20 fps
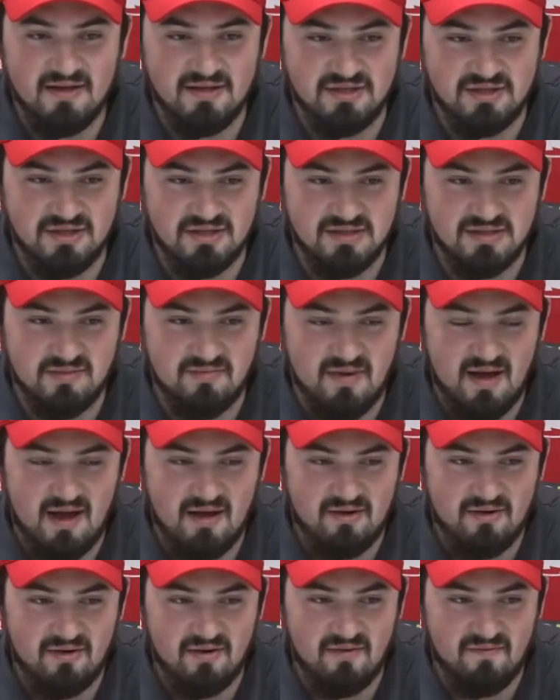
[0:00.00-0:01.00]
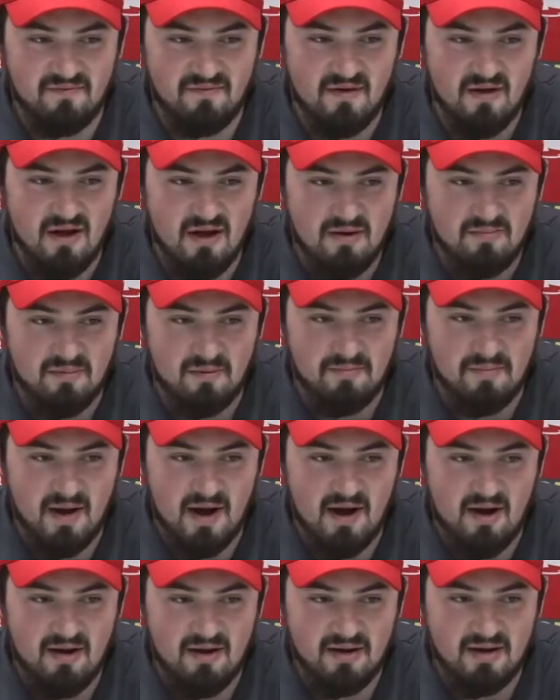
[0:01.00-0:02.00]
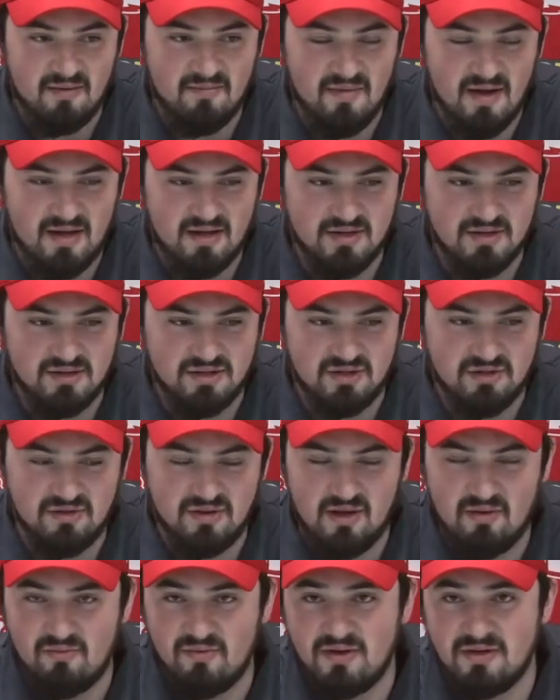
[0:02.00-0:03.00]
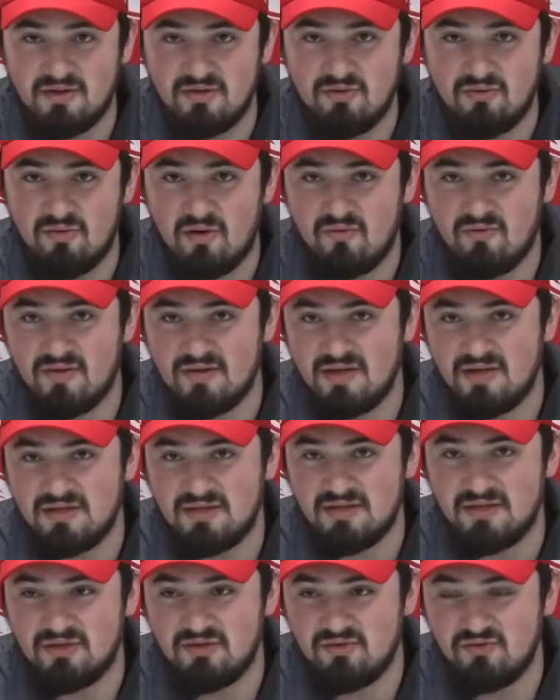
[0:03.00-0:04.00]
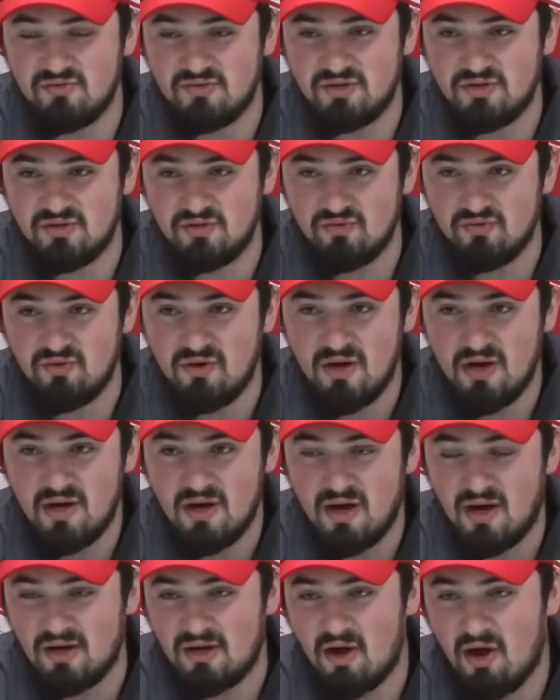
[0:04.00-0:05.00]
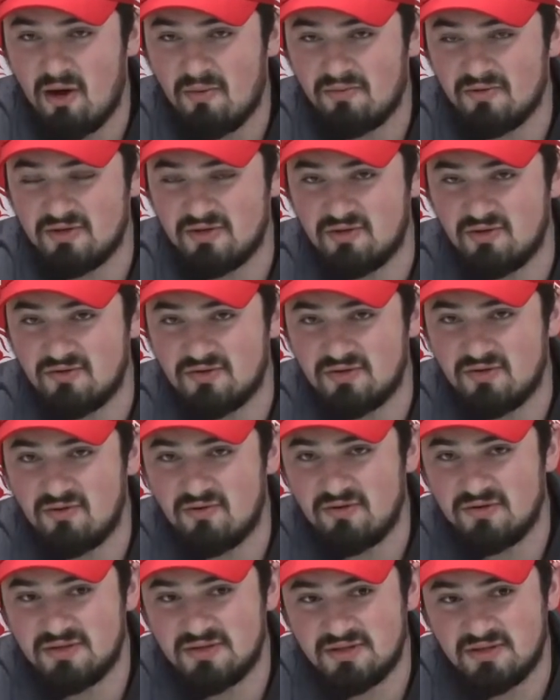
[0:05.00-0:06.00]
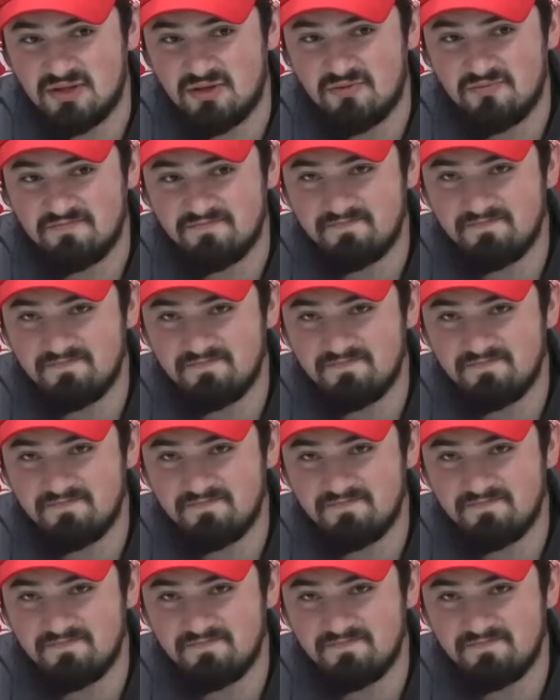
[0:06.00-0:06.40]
It's just a matter of preparing and making sure that we do what we need to do to accomplish those goals. So,